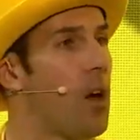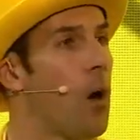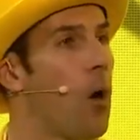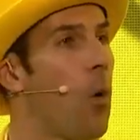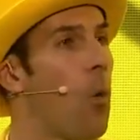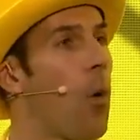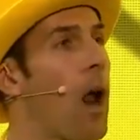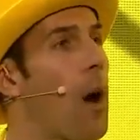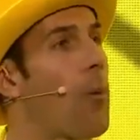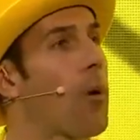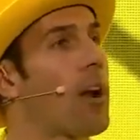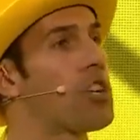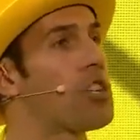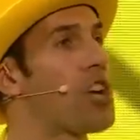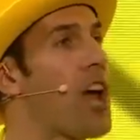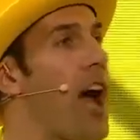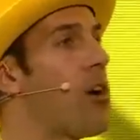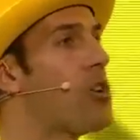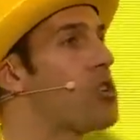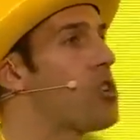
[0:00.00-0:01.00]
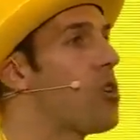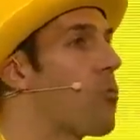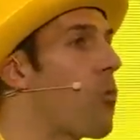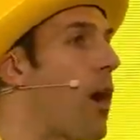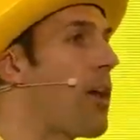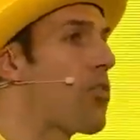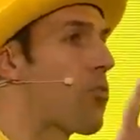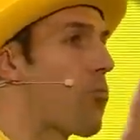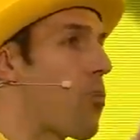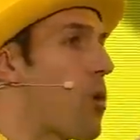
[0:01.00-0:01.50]
What I want to challenge you to
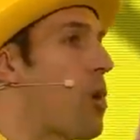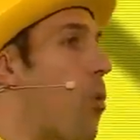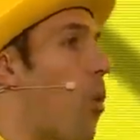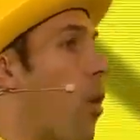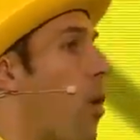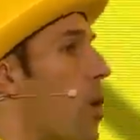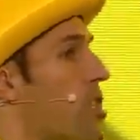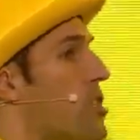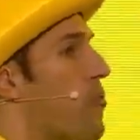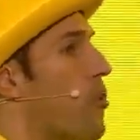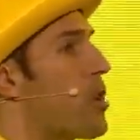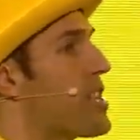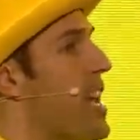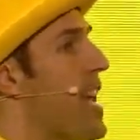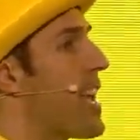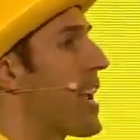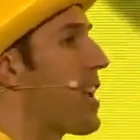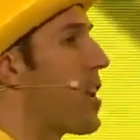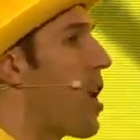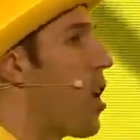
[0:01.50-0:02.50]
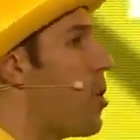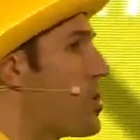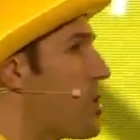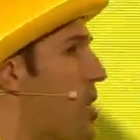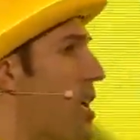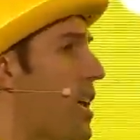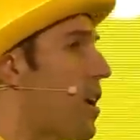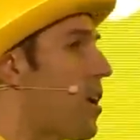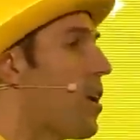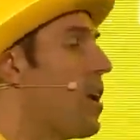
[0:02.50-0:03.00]
write three words. If we're taking notes
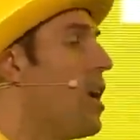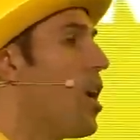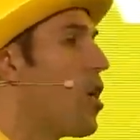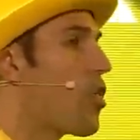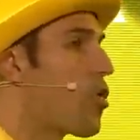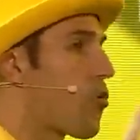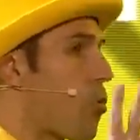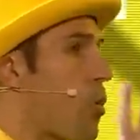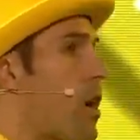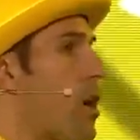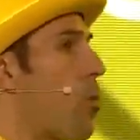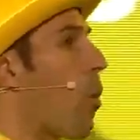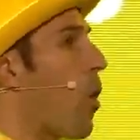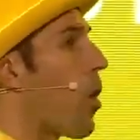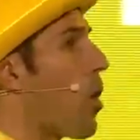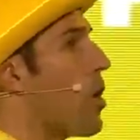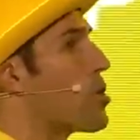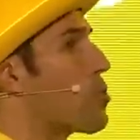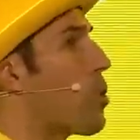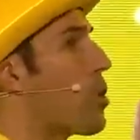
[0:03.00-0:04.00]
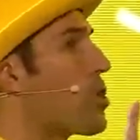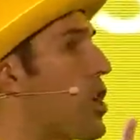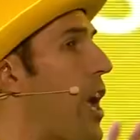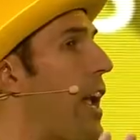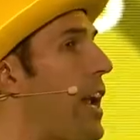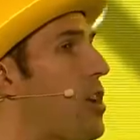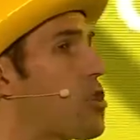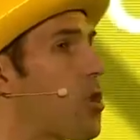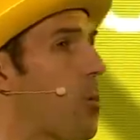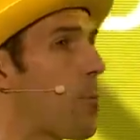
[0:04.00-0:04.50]
here, three words will
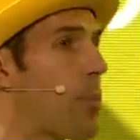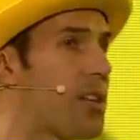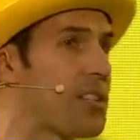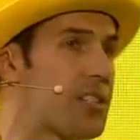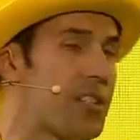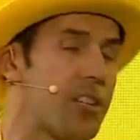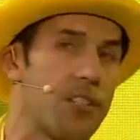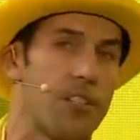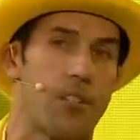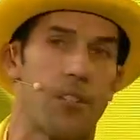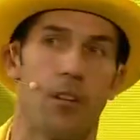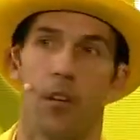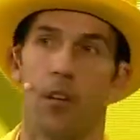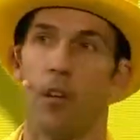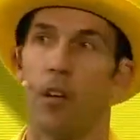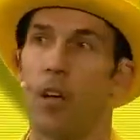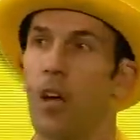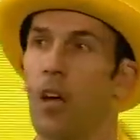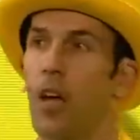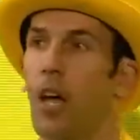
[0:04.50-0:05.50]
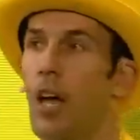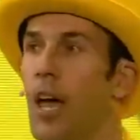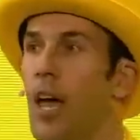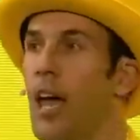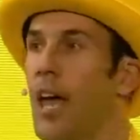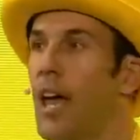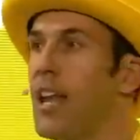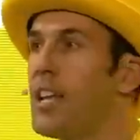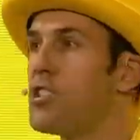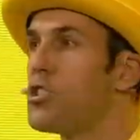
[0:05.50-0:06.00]
change your business.
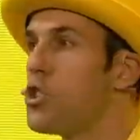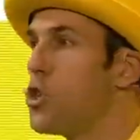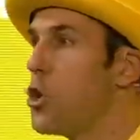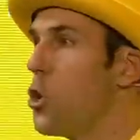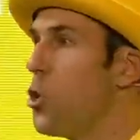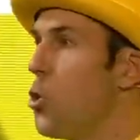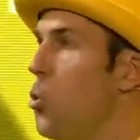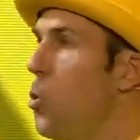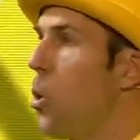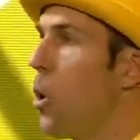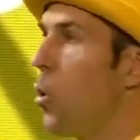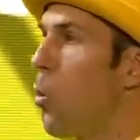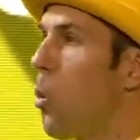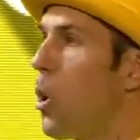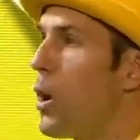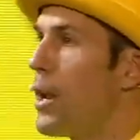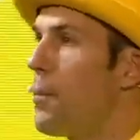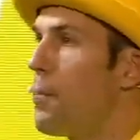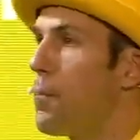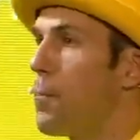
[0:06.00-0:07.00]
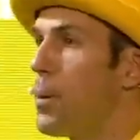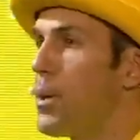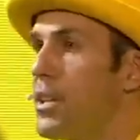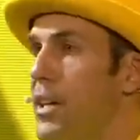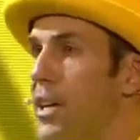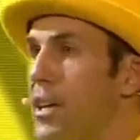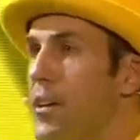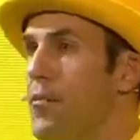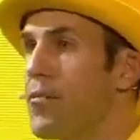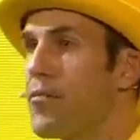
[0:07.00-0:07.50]
It is you wouldn't
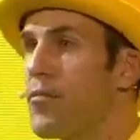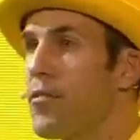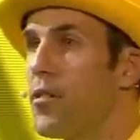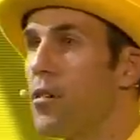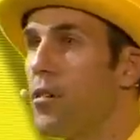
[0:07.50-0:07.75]
believe.